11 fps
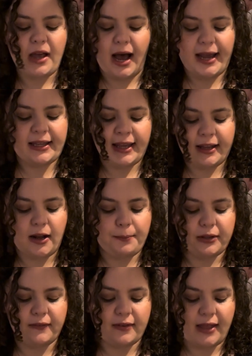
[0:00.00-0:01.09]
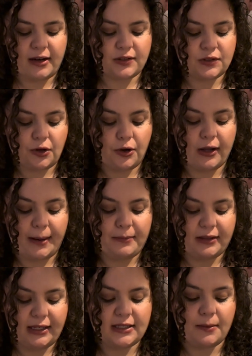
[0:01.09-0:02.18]
I cannot believe that is so good. I
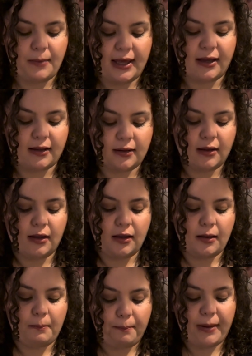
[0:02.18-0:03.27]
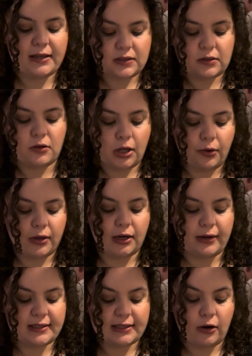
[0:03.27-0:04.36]
need to make basil coconut
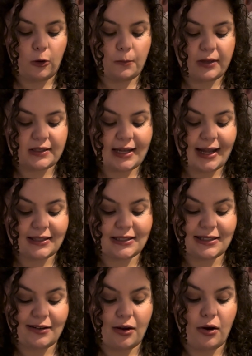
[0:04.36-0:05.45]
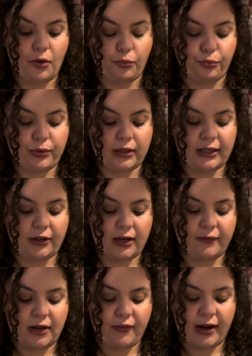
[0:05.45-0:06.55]
rice at home because that's really good.
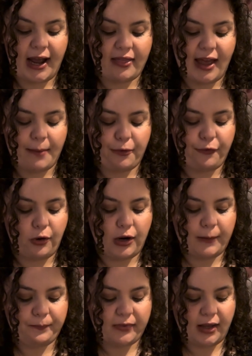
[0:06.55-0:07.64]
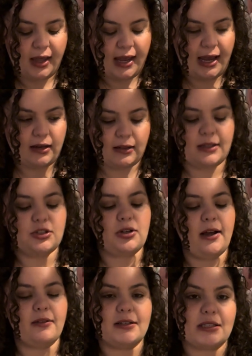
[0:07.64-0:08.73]
I've never had that before. And let's
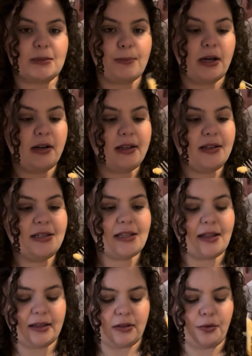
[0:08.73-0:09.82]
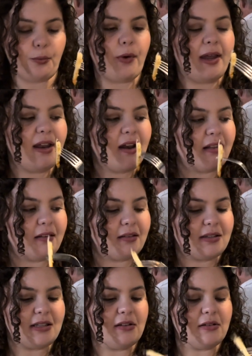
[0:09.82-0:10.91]
try out these asparagus. I like that they're white,
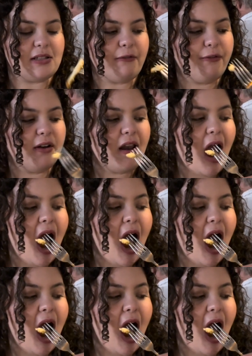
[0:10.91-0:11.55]
a little different.